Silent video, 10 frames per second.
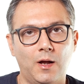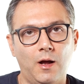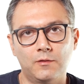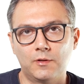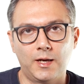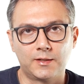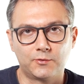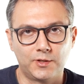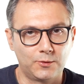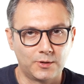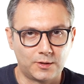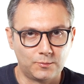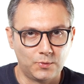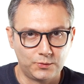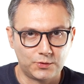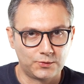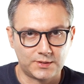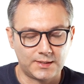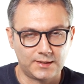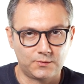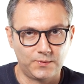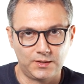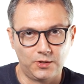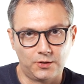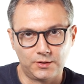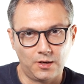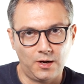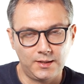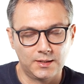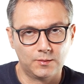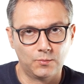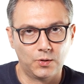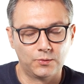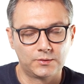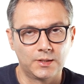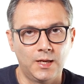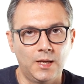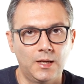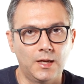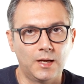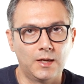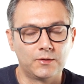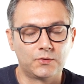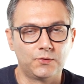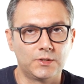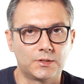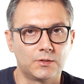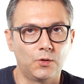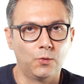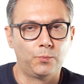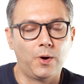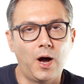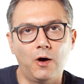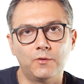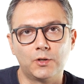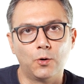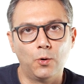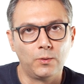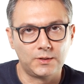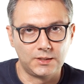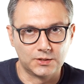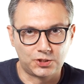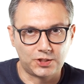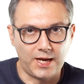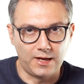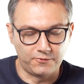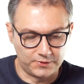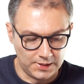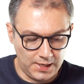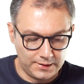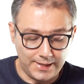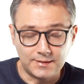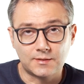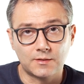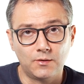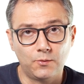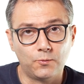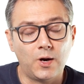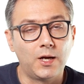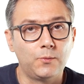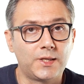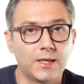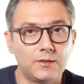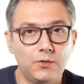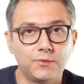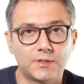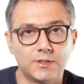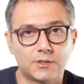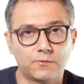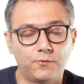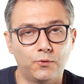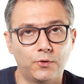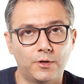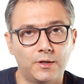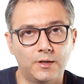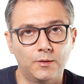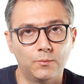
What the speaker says: Unlike regular motors that when they are in idle mode, there is no power holding the shaft. That's why we can use this for